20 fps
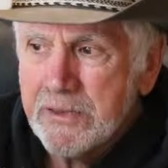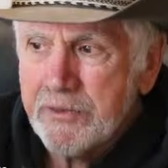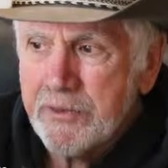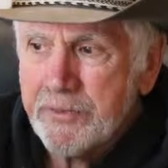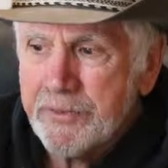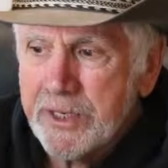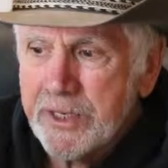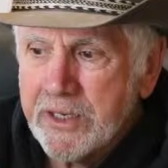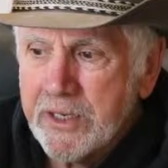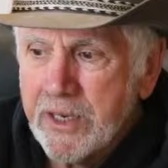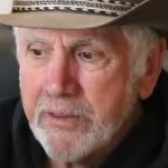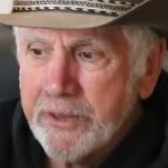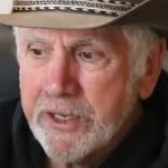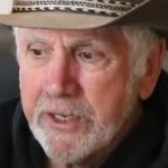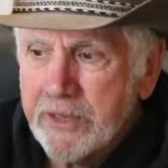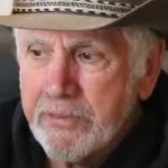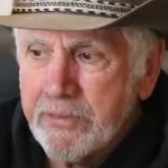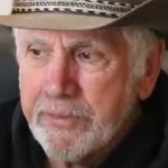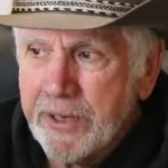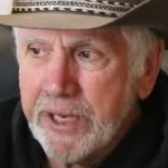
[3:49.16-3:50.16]
from the
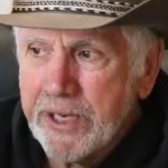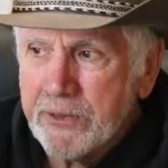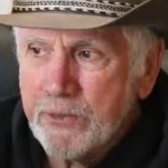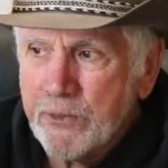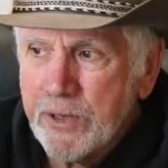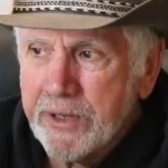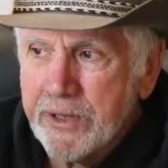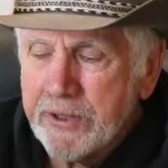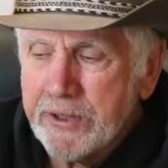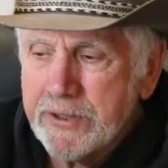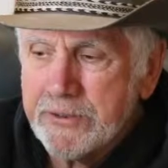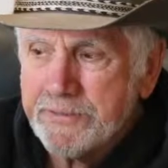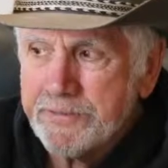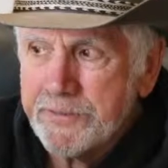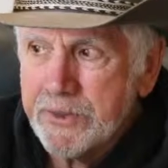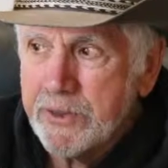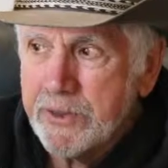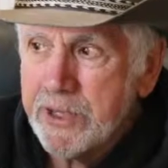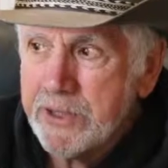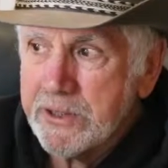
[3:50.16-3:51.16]
coming bad weather.
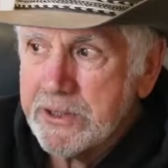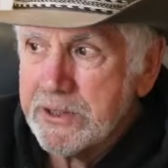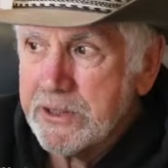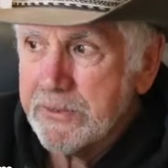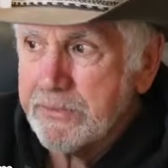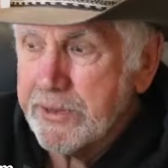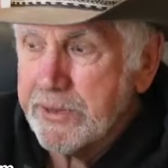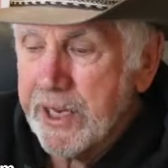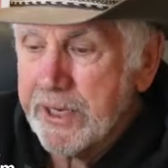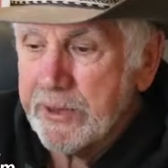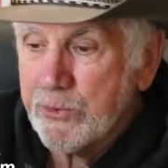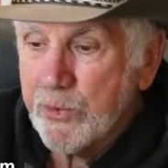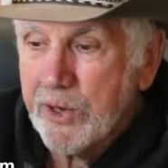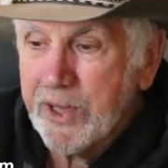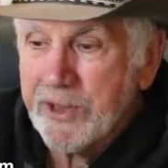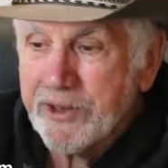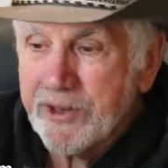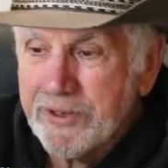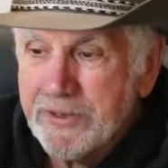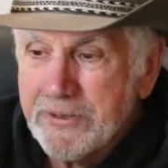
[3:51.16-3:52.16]
Well, it's the bad
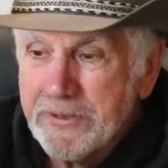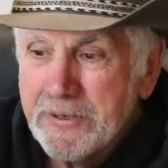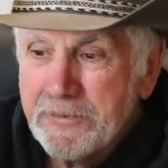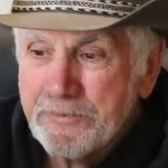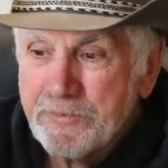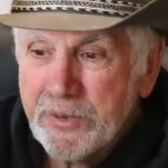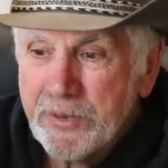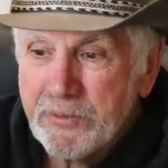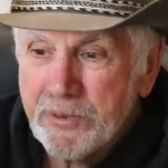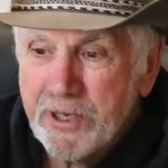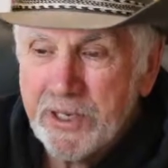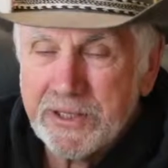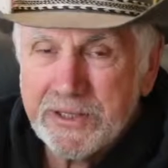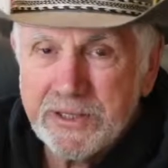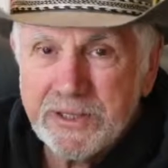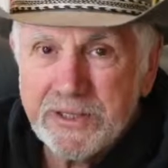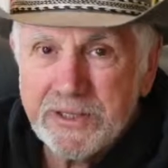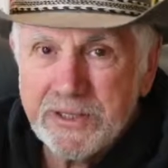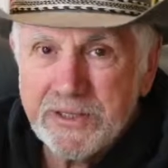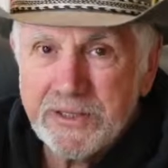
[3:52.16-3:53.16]
weather
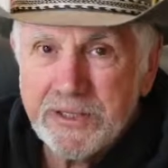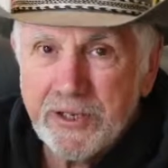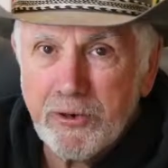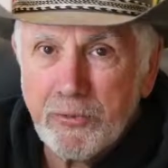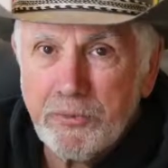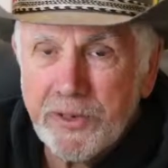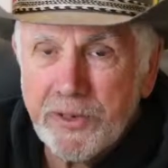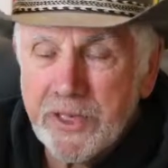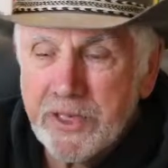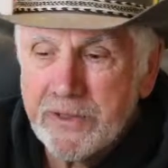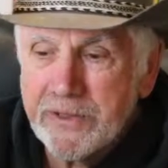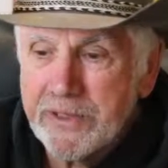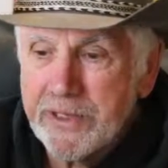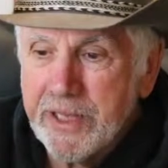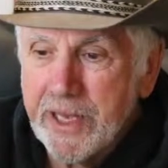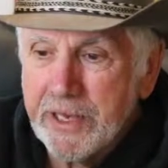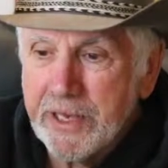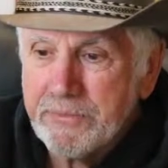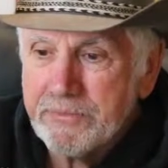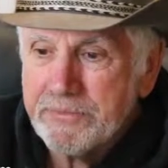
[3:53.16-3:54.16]
plus the opening of the
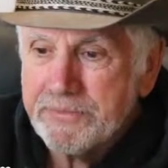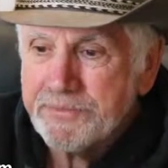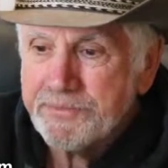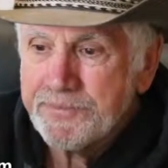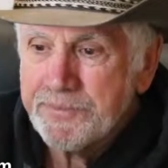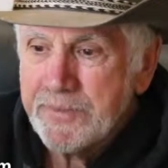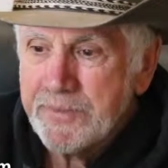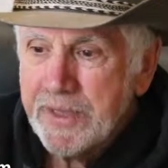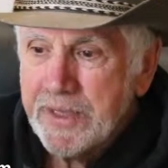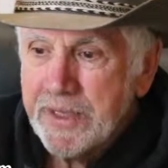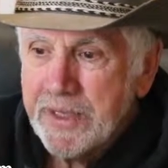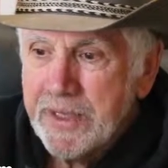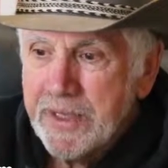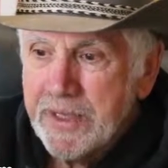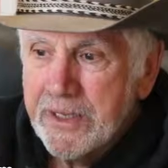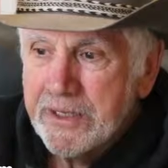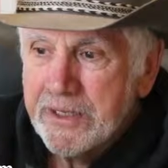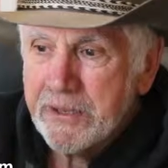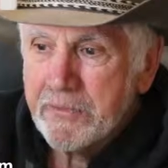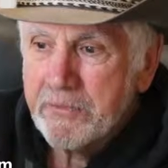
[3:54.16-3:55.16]
dam.
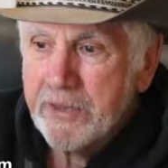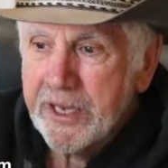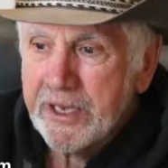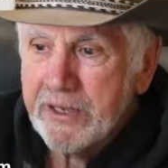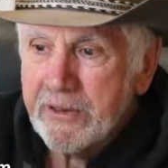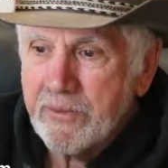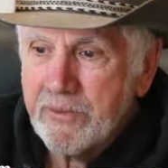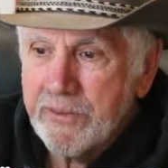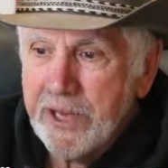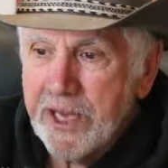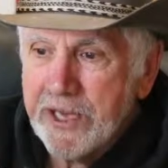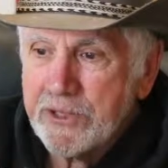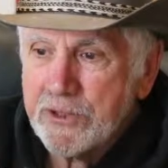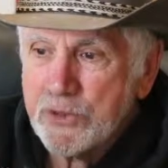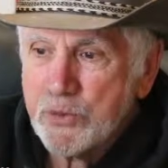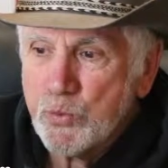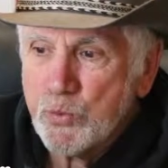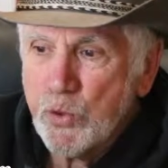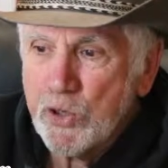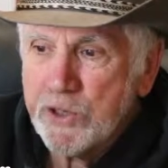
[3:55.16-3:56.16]
To make
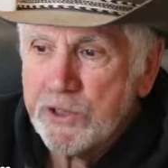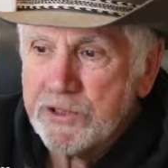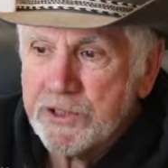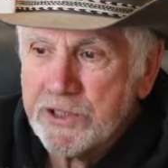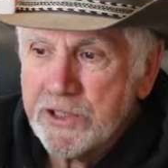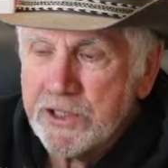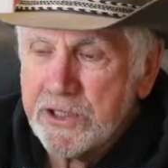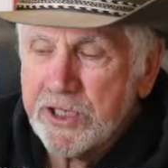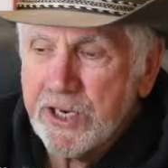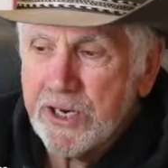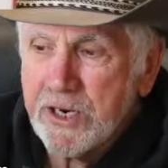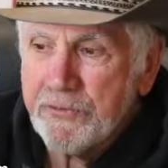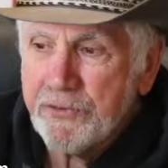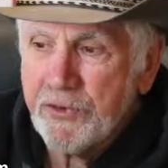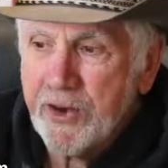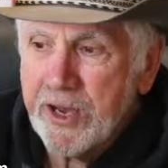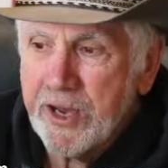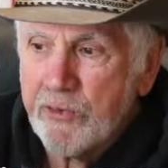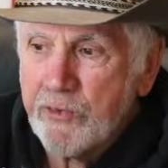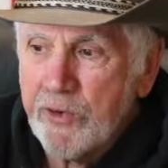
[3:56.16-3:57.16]
matters worse, the
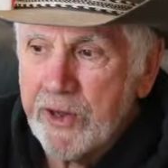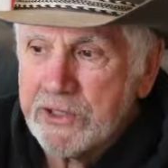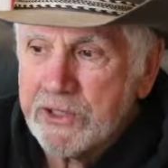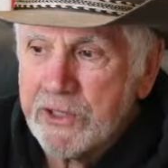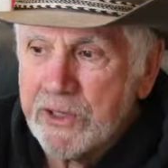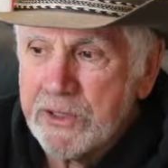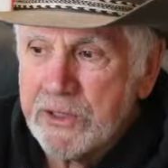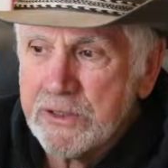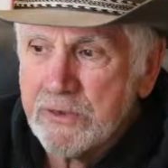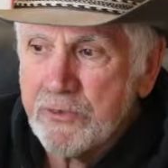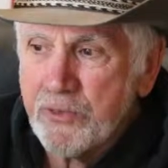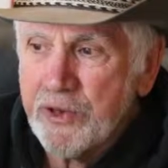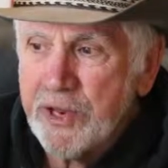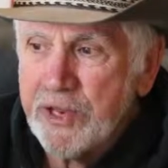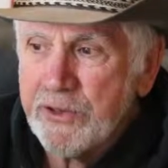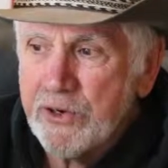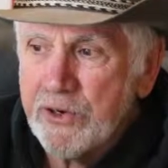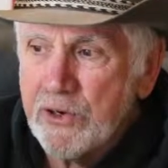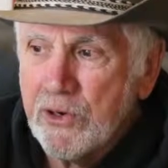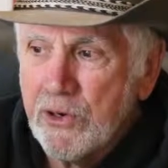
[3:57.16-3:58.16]
terrified residents
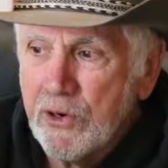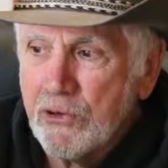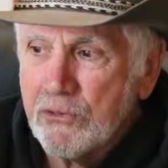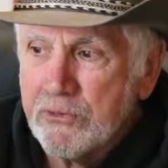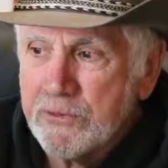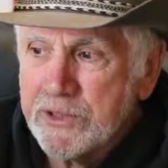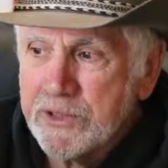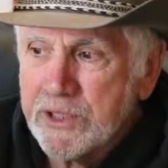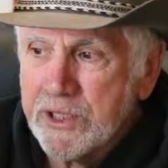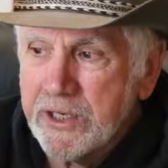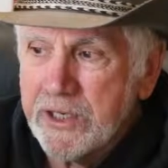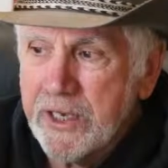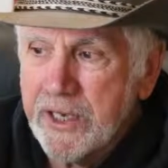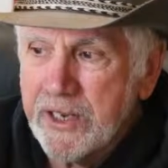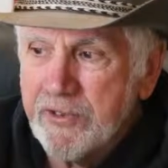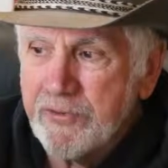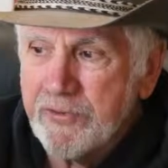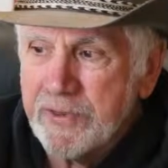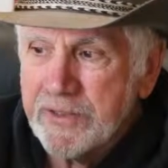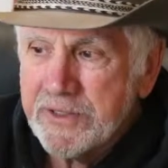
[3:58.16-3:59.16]
fleeing their homes there
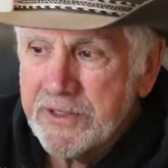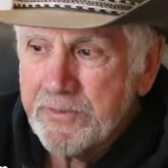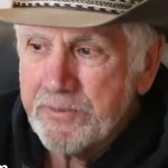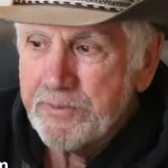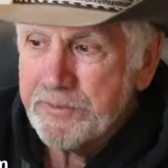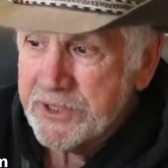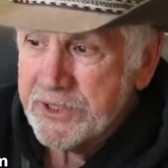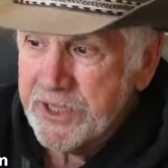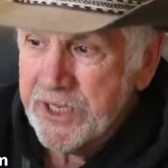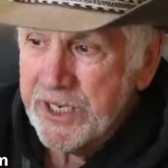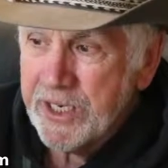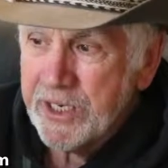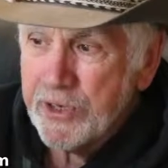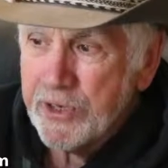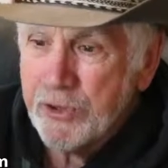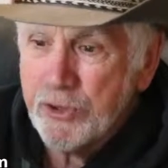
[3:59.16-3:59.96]
have seen